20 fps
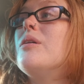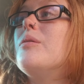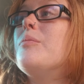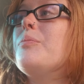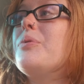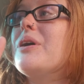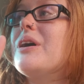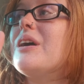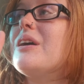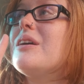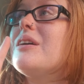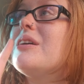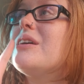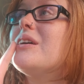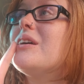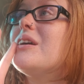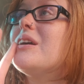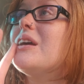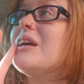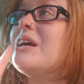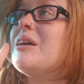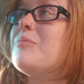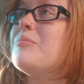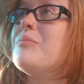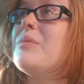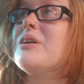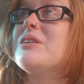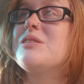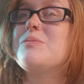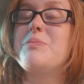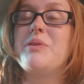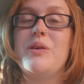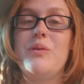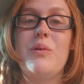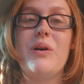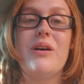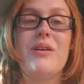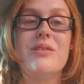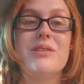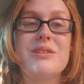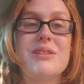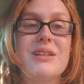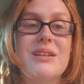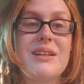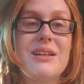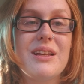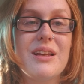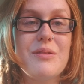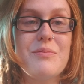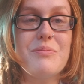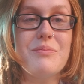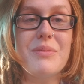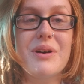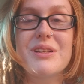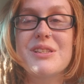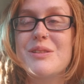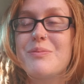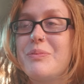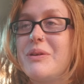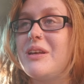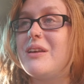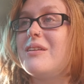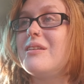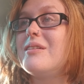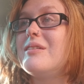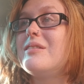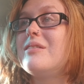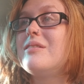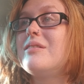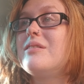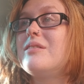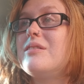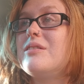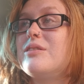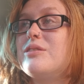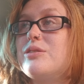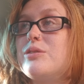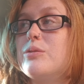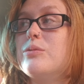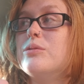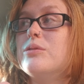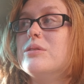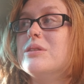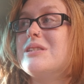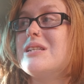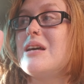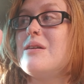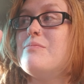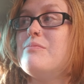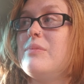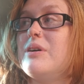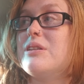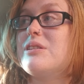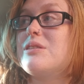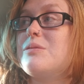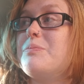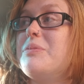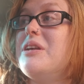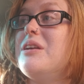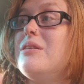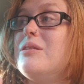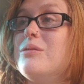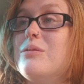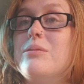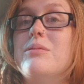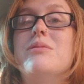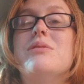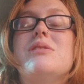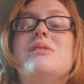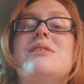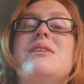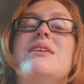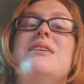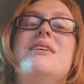But it must be willed. It must be dueled. It must be used.